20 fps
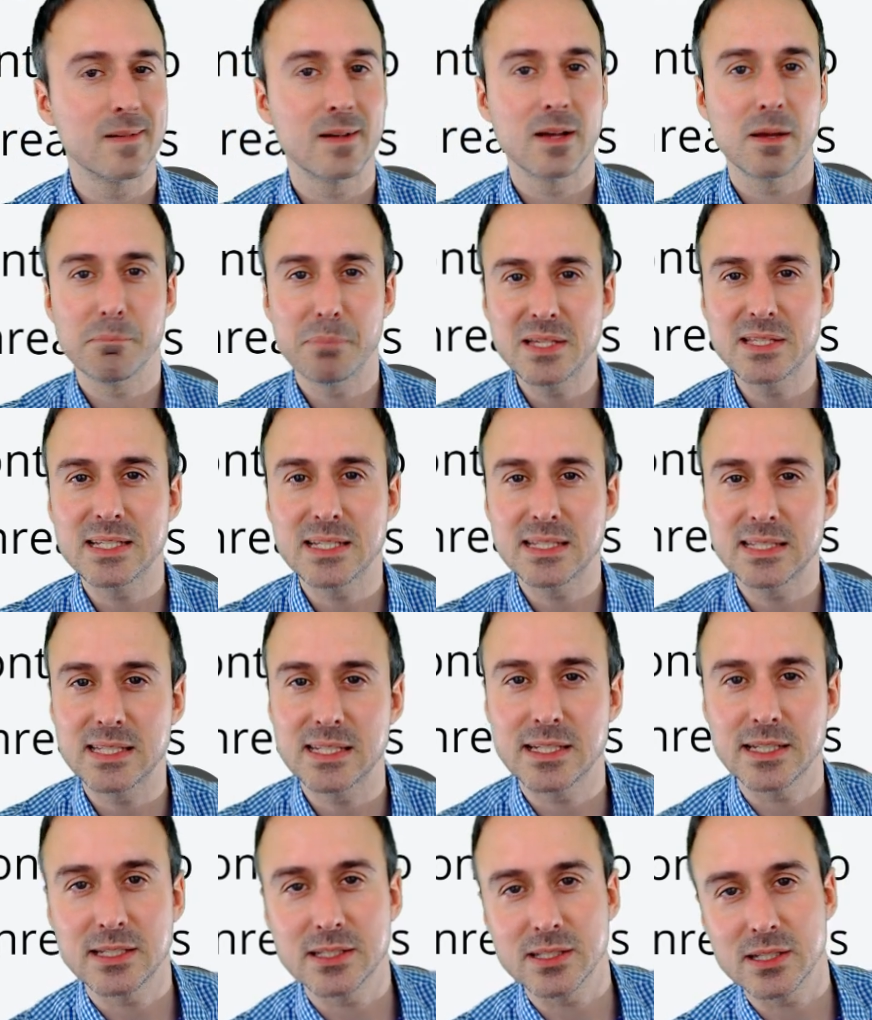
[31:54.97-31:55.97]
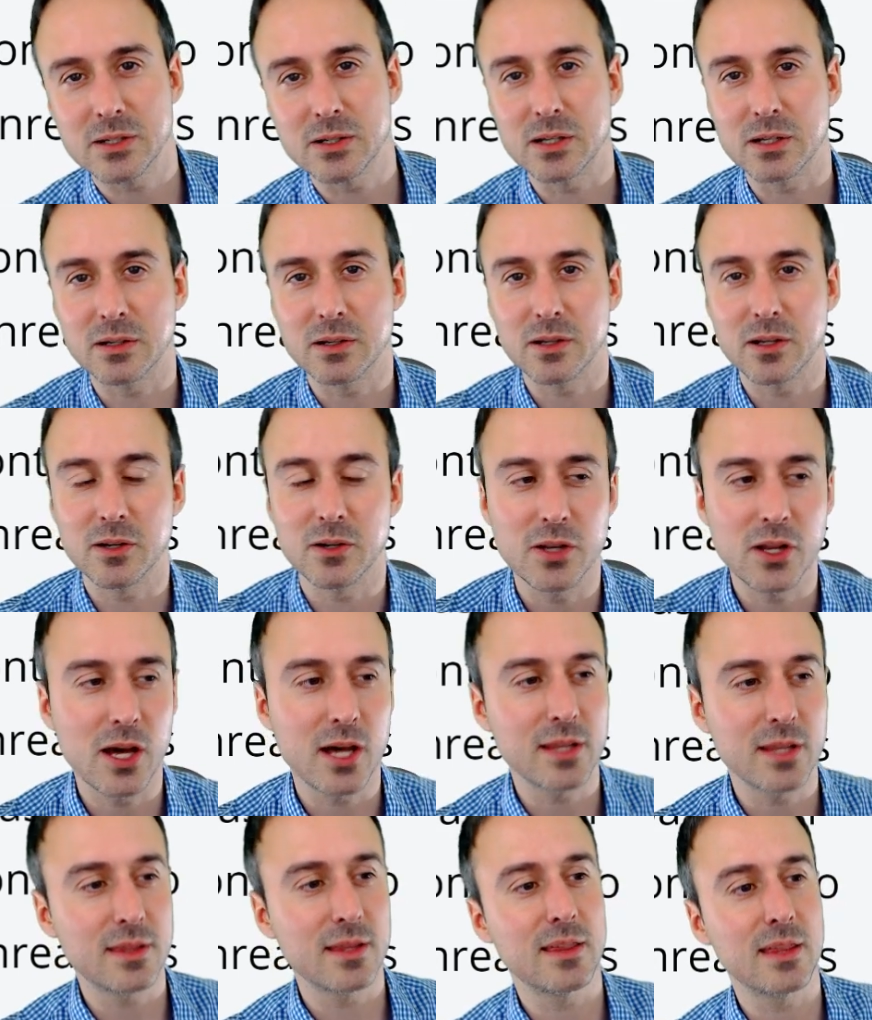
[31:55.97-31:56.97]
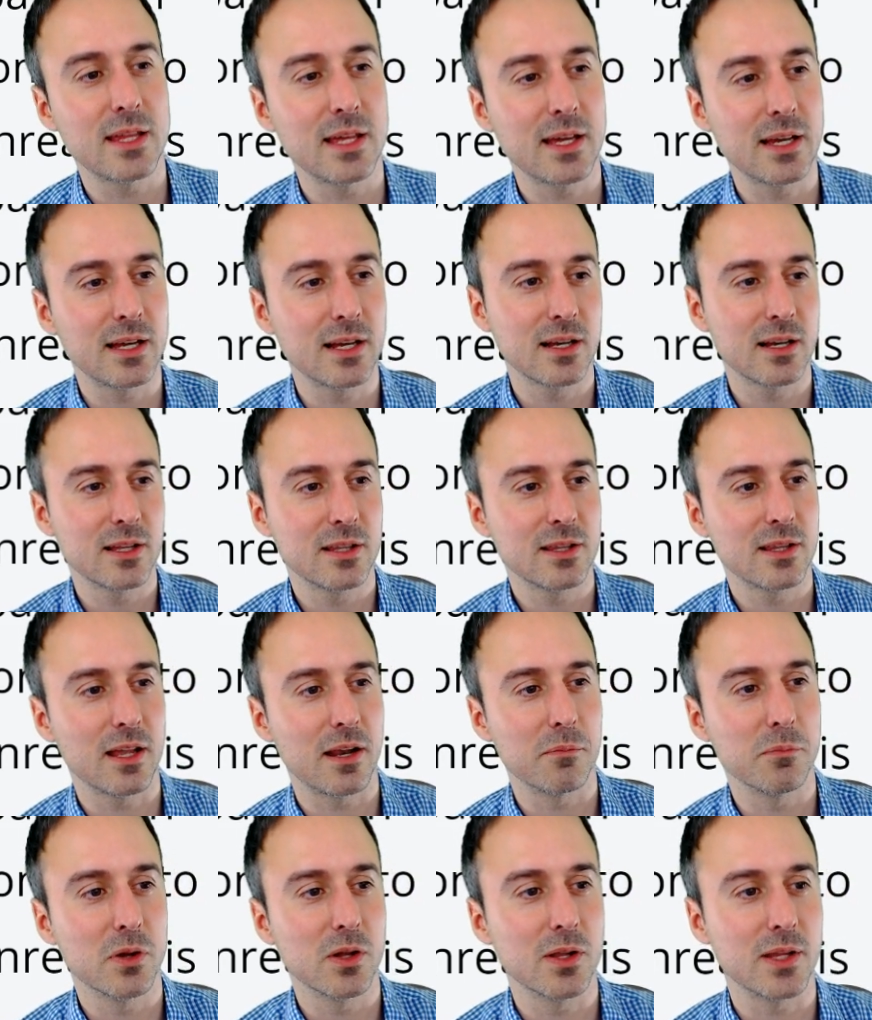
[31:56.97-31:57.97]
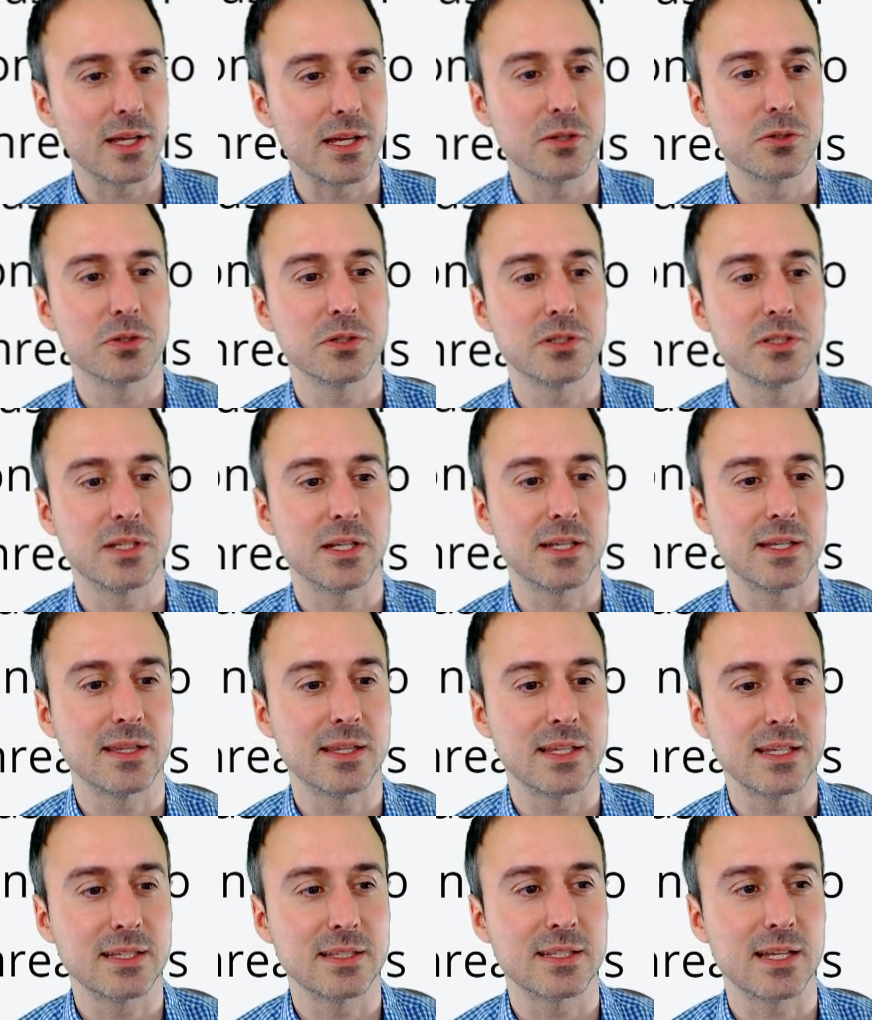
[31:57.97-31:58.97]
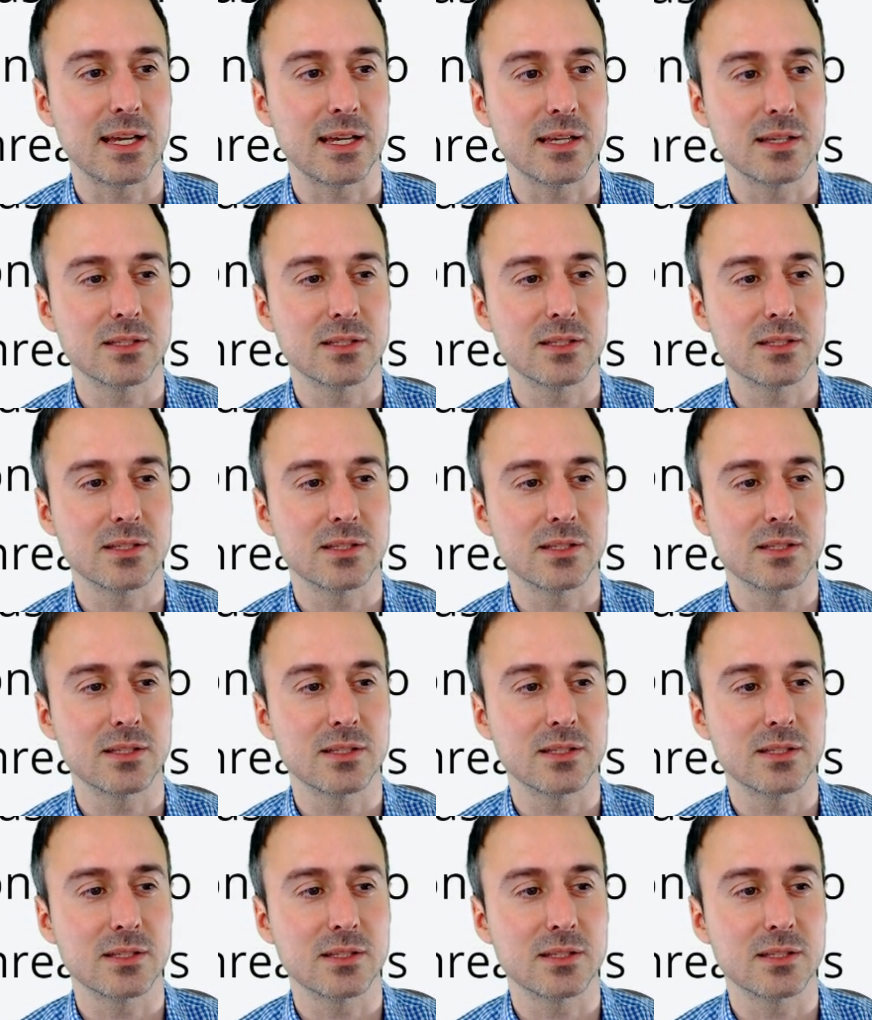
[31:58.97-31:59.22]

Busy cities are, are not the thing that I'm really interested in these days.